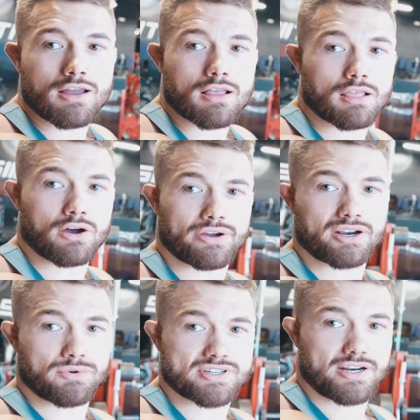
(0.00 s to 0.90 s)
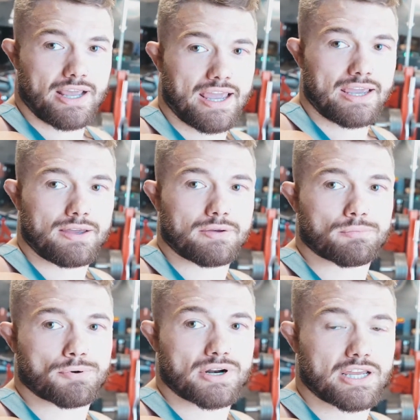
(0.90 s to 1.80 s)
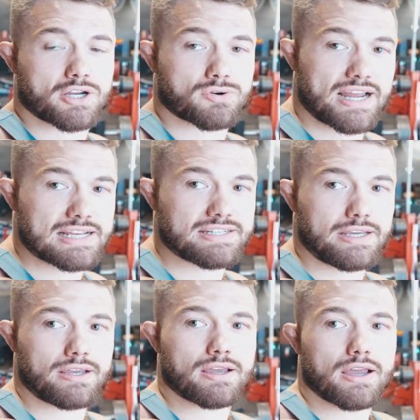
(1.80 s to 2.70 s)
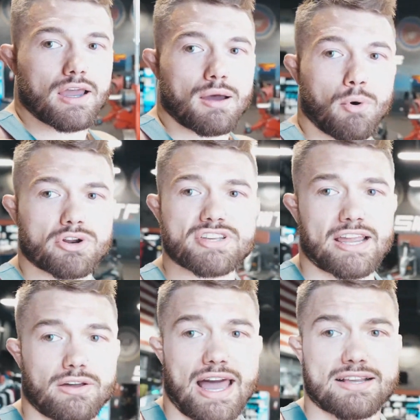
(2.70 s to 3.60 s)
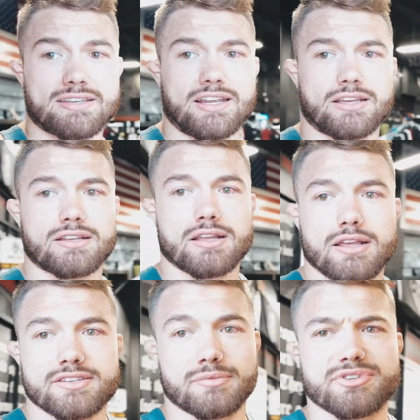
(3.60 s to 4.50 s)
Logan was in a pretty crazy motorcycle accident some